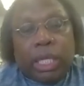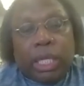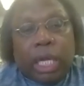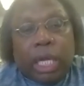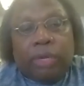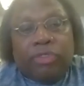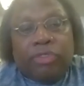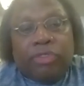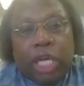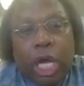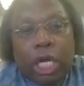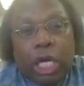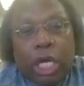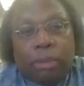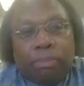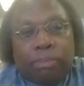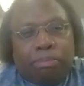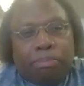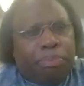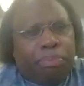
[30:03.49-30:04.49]
a lot of
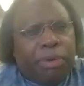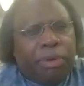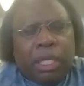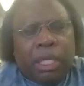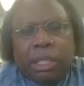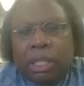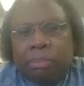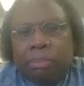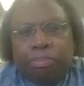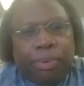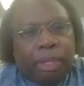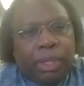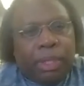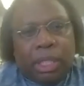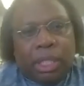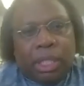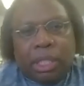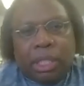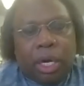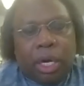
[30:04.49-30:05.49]
young, brilliant,
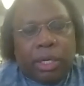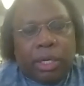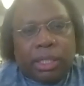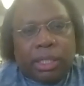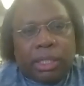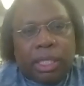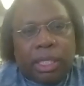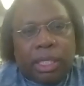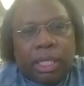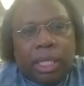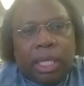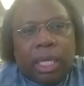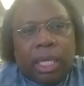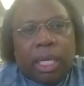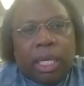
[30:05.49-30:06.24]
brilliant artists.